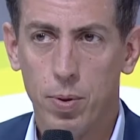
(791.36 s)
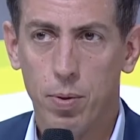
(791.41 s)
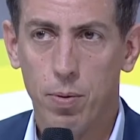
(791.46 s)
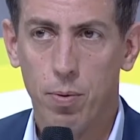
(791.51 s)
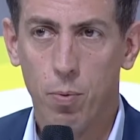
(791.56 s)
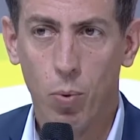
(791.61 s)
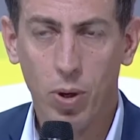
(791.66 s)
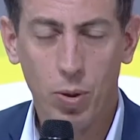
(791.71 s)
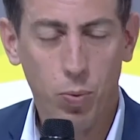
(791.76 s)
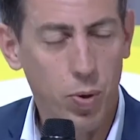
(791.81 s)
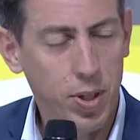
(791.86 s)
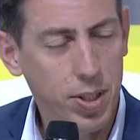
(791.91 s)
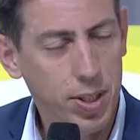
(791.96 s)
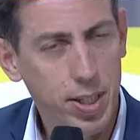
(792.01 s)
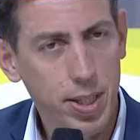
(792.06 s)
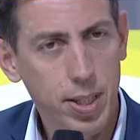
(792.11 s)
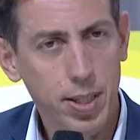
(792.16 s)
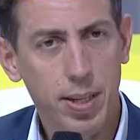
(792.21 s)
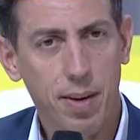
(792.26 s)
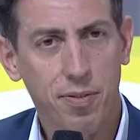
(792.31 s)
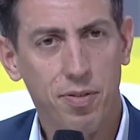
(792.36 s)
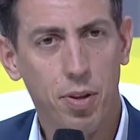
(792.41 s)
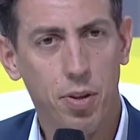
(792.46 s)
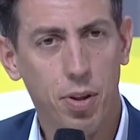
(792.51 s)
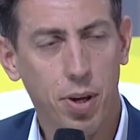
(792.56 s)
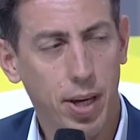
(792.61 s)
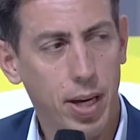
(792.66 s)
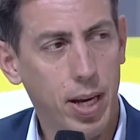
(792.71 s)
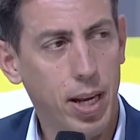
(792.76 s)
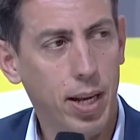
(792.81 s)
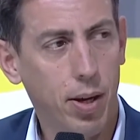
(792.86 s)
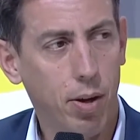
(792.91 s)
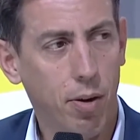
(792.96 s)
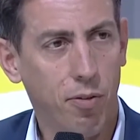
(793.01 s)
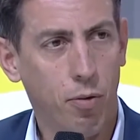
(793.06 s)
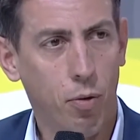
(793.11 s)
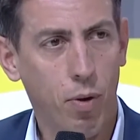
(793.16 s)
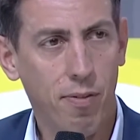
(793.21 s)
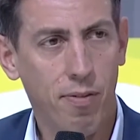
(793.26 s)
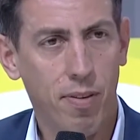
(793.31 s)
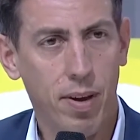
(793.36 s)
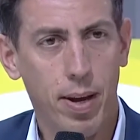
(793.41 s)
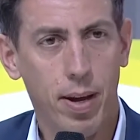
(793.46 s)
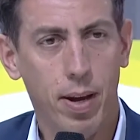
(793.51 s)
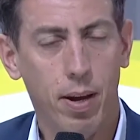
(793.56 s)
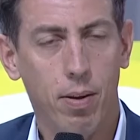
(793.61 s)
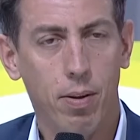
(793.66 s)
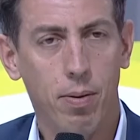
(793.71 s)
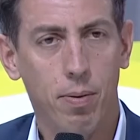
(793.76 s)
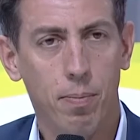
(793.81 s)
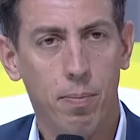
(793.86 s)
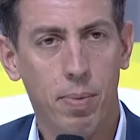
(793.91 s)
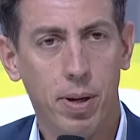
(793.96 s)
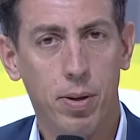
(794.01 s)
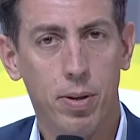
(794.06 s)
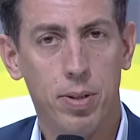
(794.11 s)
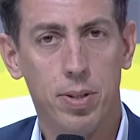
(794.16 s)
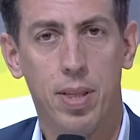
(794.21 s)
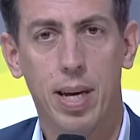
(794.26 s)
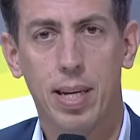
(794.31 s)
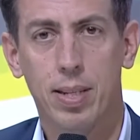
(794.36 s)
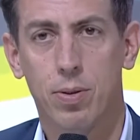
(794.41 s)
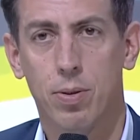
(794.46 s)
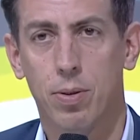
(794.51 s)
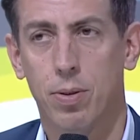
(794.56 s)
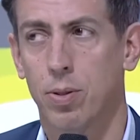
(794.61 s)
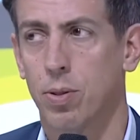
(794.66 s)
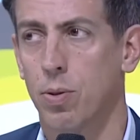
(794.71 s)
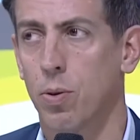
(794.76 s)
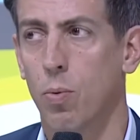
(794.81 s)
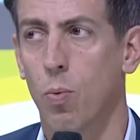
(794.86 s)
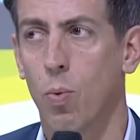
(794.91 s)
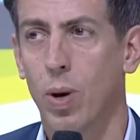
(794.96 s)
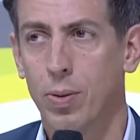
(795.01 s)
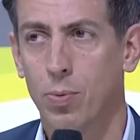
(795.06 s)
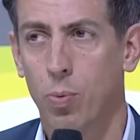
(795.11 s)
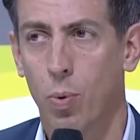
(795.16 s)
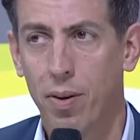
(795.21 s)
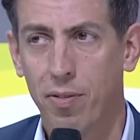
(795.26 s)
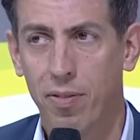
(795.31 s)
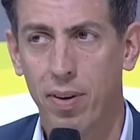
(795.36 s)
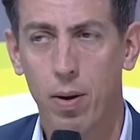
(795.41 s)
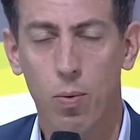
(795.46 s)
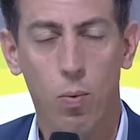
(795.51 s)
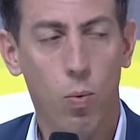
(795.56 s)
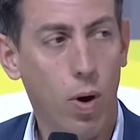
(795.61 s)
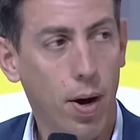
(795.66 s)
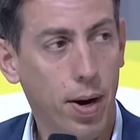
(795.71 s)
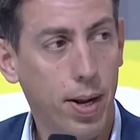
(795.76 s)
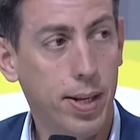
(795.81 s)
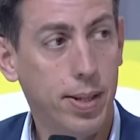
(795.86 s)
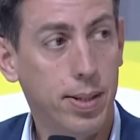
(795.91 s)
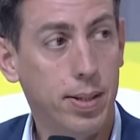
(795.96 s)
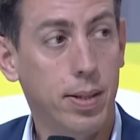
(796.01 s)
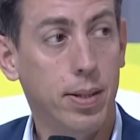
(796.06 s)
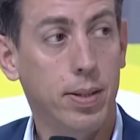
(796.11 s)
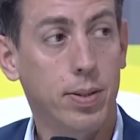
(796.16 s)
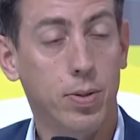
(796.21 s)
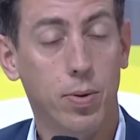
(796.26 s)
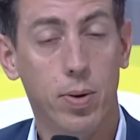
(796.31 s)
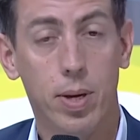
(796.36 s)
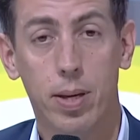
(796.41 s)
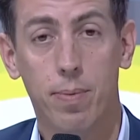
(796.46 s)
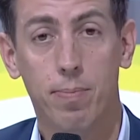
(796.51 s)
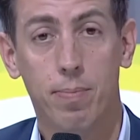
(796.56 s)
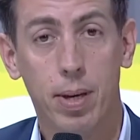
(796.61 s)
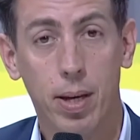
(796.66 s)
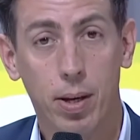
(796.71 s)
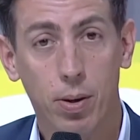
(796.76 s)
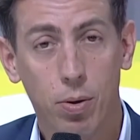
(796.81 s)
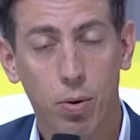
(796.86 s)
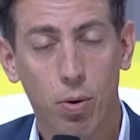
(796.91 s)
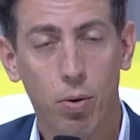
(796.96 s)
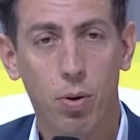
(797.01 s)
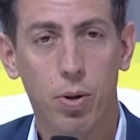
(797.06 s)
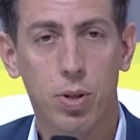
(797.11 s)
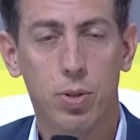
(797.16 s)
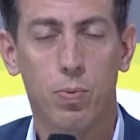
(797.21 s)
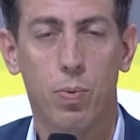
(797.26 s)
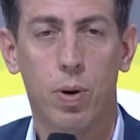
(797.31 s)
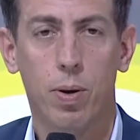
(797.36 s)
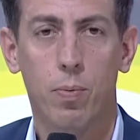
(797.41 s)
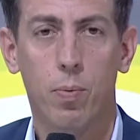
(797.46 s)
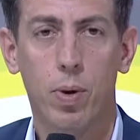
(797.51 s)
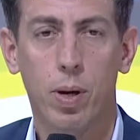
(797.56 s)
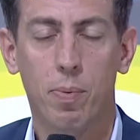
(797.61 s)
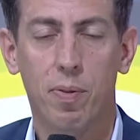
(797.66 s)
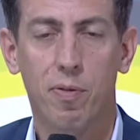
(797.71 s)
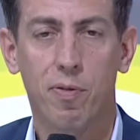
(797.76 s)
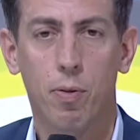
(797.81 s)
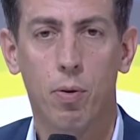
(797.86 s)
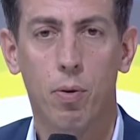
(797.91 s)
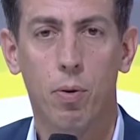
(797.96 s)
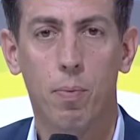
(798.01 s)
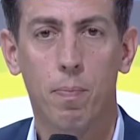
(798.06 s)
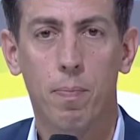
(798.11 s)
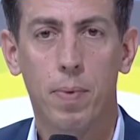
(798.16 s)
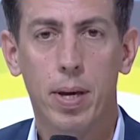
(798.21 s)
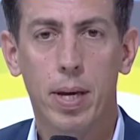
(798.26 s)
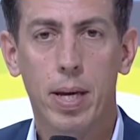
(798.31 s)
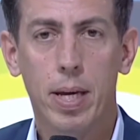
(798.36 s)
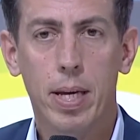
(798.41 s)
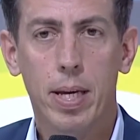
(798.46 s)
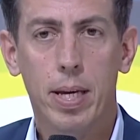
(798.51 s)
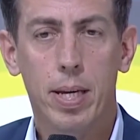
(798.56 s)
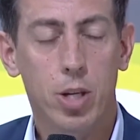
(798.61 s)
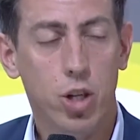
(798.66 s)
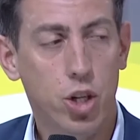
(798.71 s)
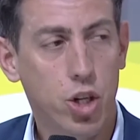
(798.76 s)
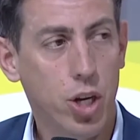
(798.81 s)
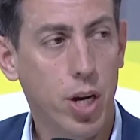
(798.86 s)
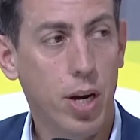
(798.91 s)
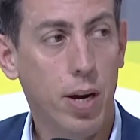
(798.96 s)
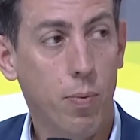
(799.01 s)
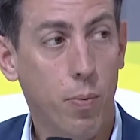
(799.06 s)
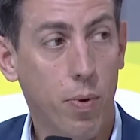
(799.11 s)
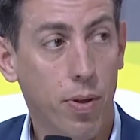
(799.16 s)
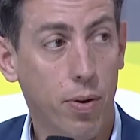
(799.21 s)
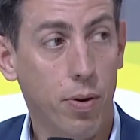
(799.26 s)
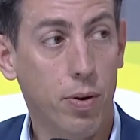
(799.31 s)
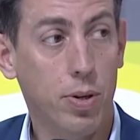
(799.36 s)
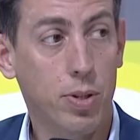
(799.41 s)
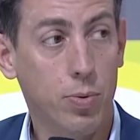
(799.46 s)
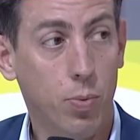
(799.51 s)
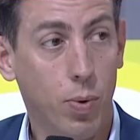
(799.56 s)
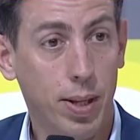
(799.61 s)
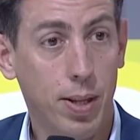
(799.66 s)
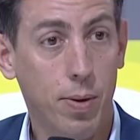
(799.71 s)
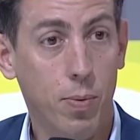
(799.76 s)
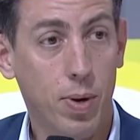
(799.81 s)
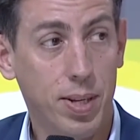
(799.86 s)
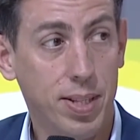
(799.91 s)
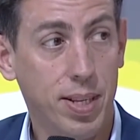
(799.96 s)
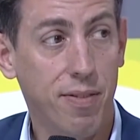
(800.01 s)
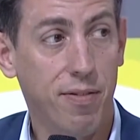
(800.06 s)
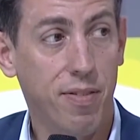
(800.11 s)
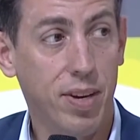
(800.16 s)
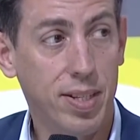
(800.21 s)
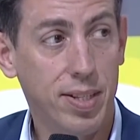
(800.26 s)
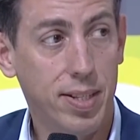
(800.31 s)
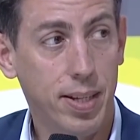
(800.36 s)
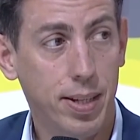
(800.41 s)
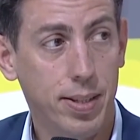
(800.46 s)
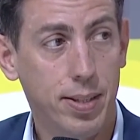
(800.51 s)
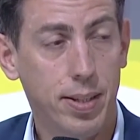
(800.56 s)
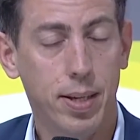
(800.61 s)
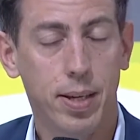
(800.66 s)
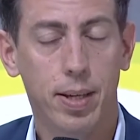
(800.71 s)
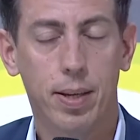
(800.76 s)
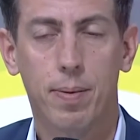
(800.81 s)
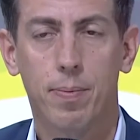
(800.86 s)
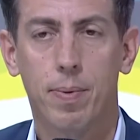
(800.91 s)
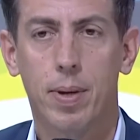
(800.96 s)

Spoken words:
what we did after the killing of Rafael, because that's also what Rafael wanted, so he called us 1 week before, he shared with us what he was investigating,